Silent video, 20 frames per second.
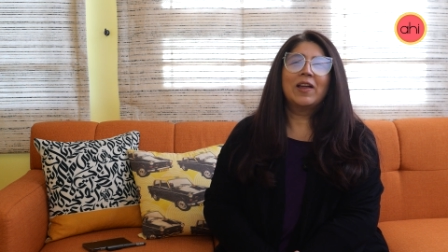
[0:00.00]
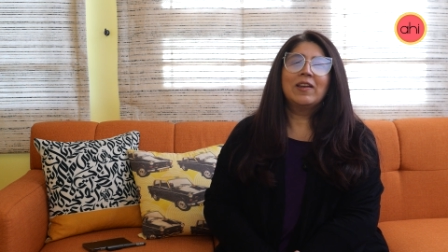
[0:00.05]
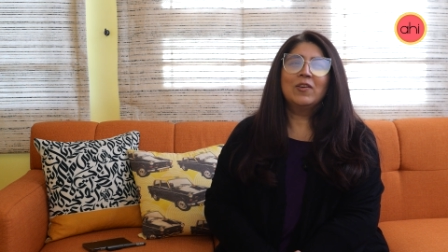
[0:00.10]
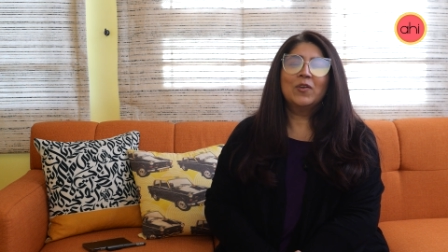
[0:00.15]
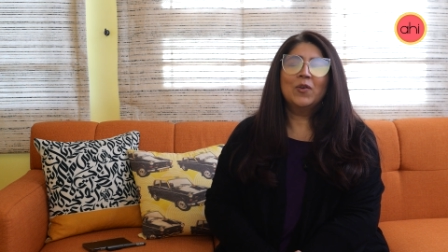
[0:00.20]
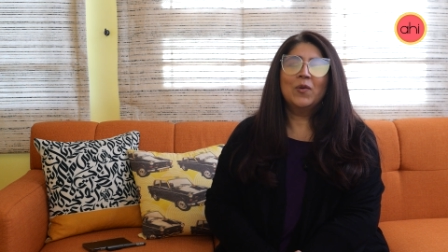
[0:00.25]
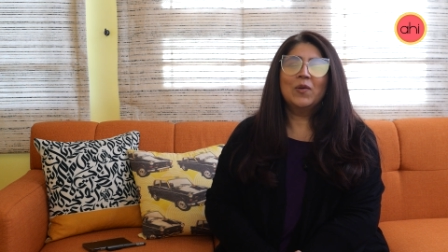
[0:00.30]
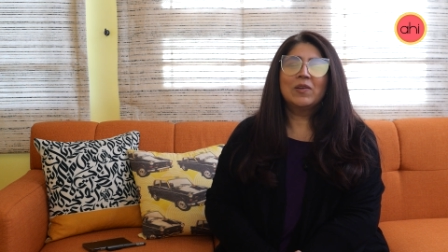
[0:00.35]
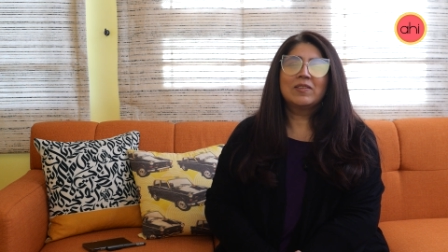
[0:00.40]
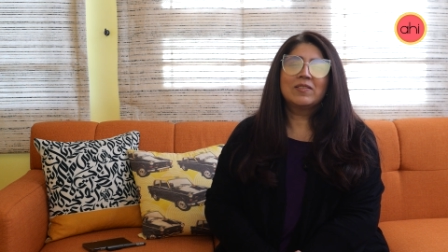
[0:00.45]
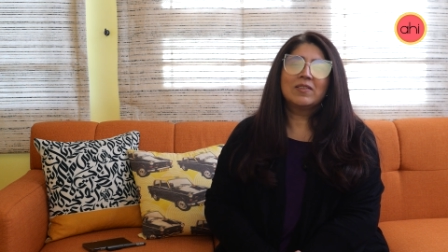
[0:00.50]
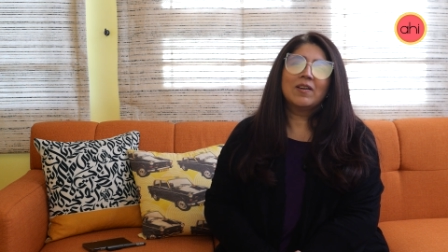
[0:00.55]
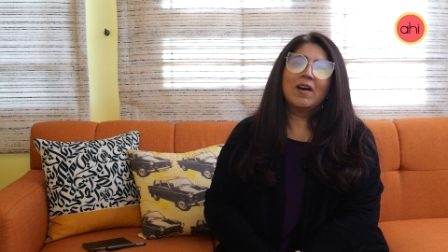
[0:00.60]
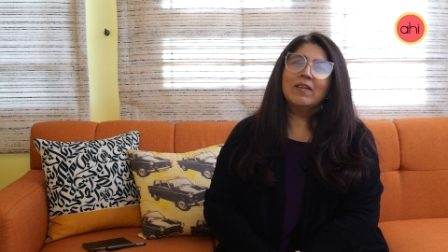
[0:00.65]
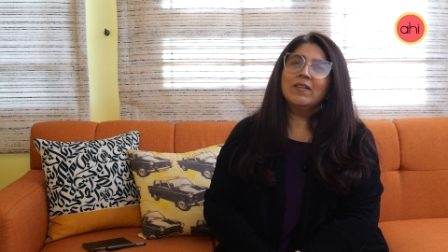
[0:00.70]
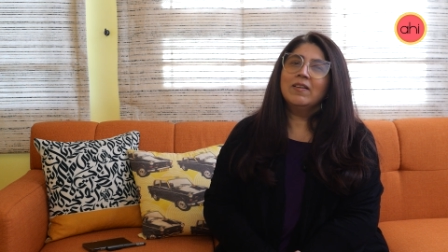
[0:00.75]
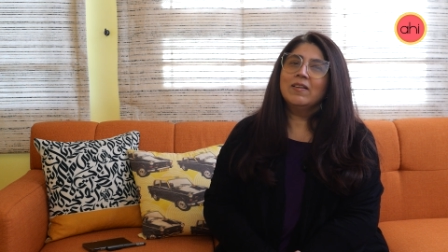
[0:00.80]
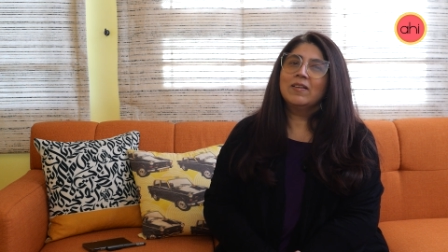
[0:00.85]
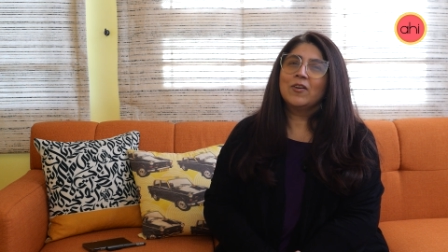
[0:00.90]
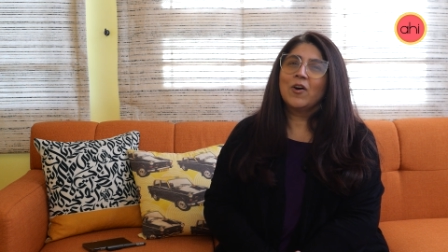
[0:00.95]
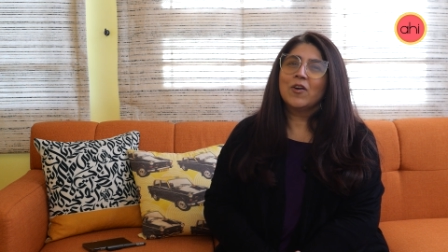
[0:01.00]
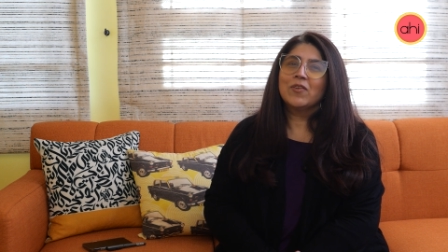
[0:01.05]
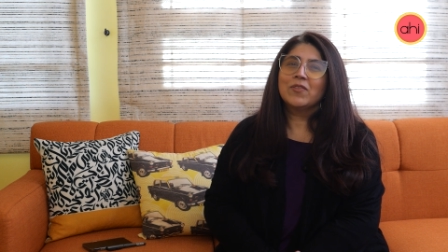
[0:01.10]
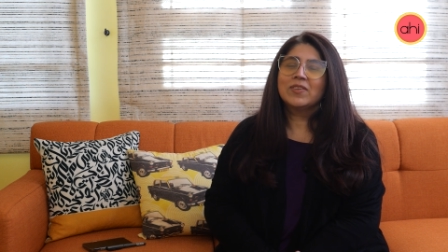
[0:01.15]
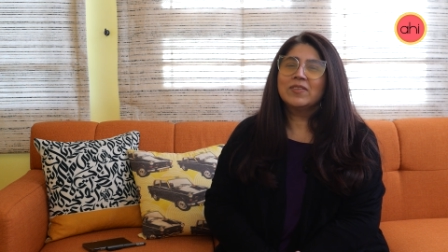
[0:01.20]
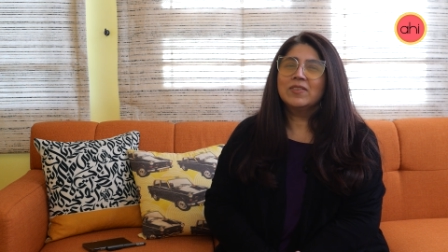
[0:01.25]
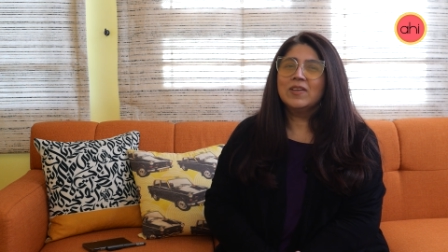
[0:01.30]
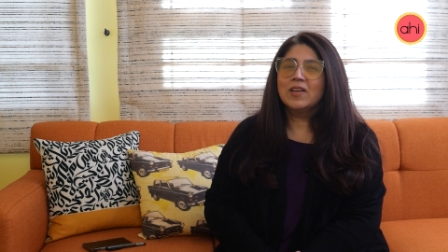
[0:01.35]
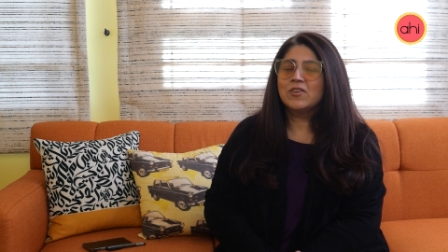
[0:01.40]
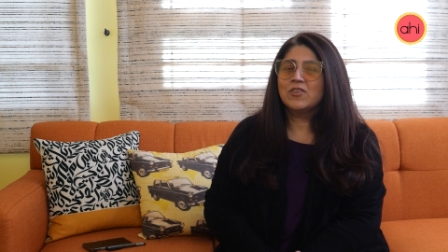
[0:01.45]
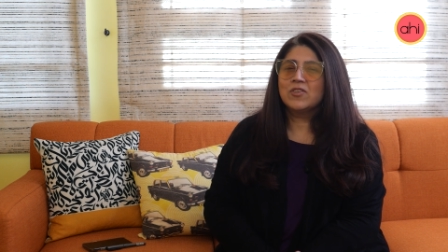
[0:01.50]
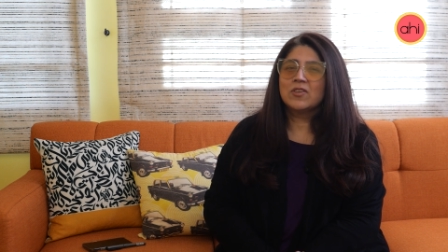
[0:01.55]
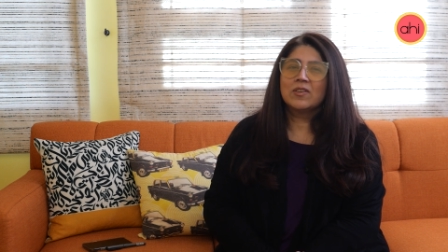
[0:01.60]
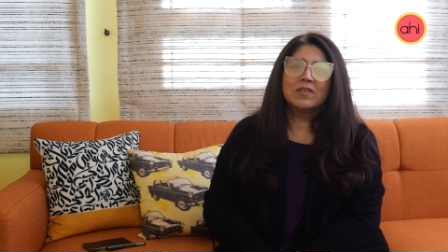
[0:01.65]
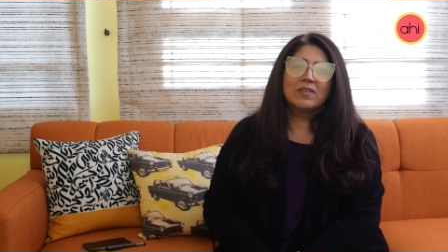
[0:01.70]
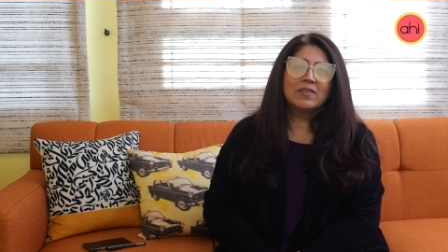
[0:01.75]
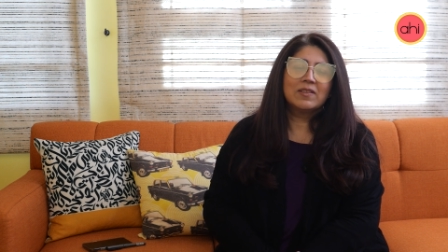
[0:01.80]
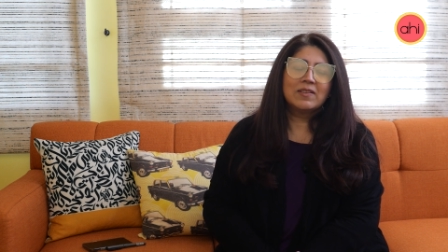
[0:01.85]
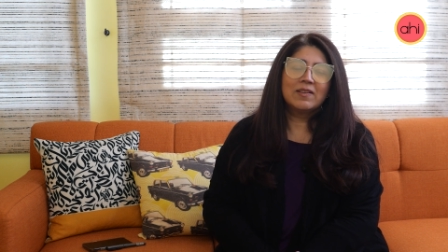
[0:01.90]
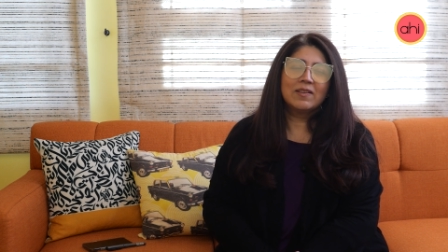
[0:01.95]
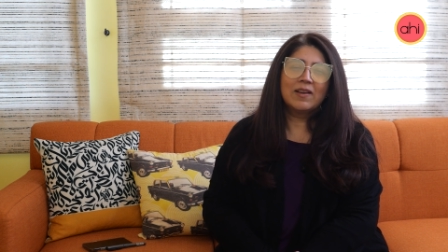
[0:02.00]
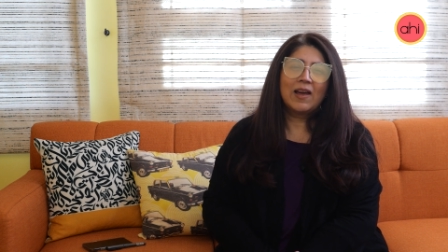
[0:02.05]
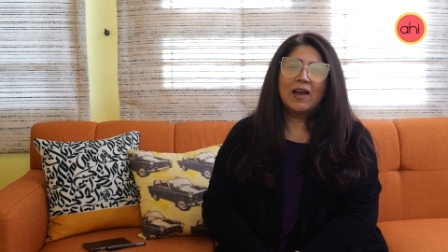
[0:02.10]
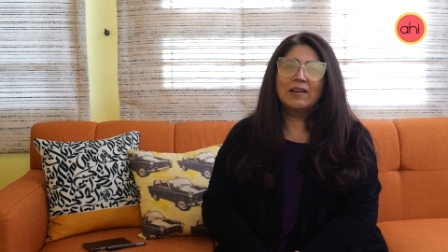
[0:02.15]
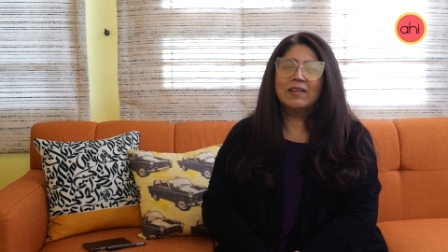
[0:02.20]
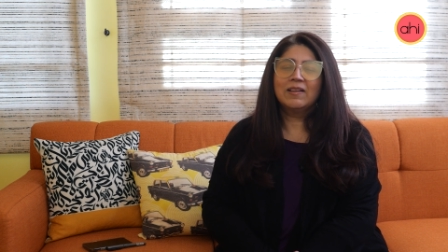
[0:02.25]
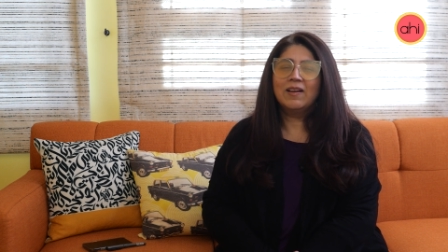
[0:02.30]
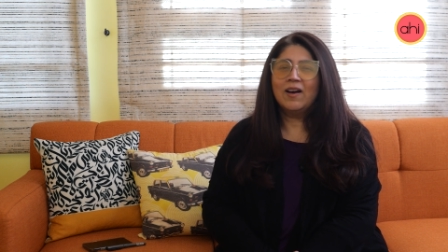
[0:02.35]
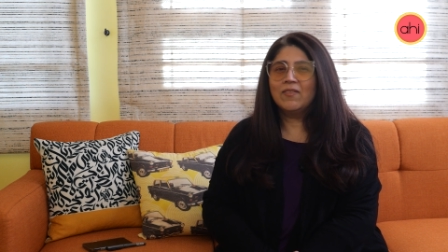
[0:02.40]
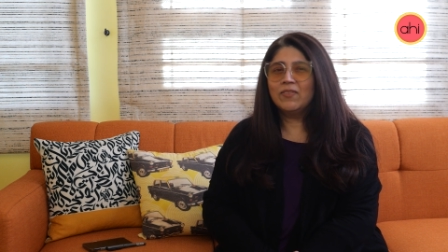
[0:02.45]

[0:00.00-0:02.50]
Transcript: And you know, it started conversations and it had